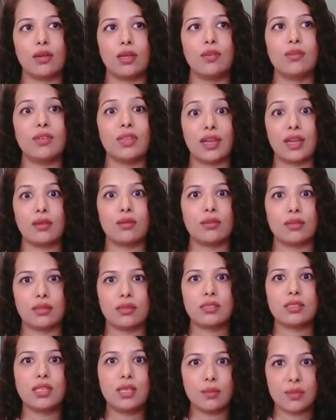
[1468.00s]
even that
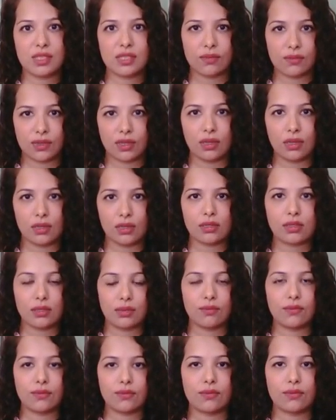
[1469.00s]
seems difficult
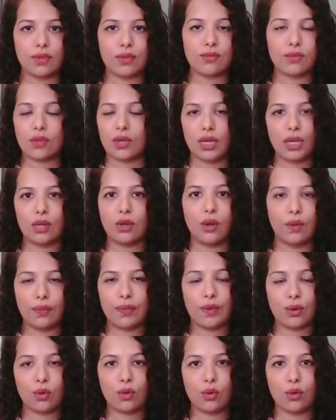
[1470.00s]
if you're like
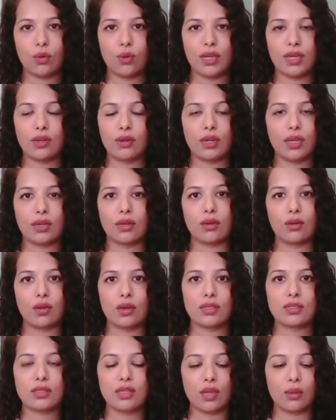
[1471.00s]
on the go and you're like
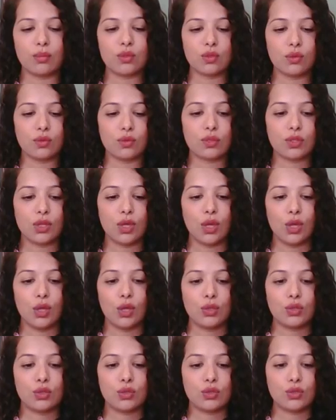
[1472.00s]
across time zones.
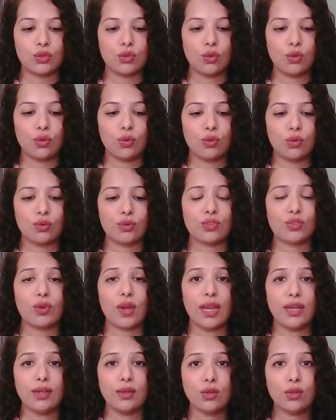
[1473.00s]
So
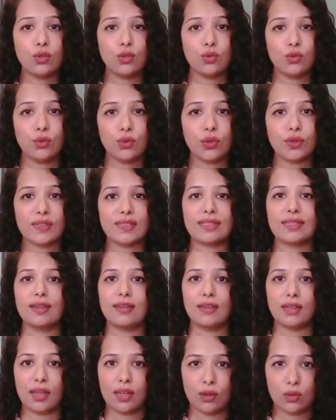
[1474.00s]
try to do your
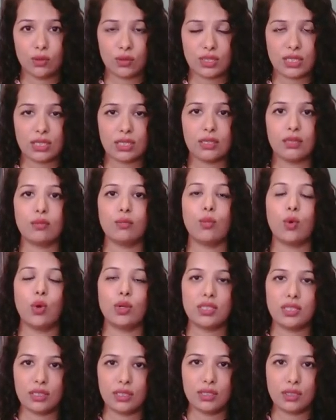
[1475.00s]
skincare routine
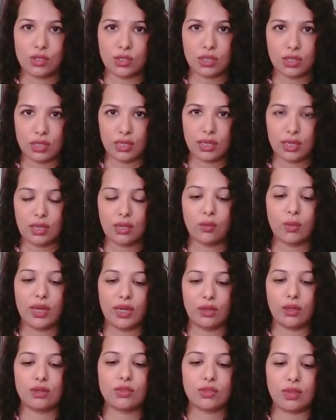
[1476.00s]
more diligently
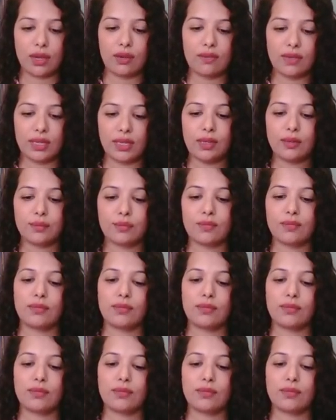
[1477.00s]
while you're traveling.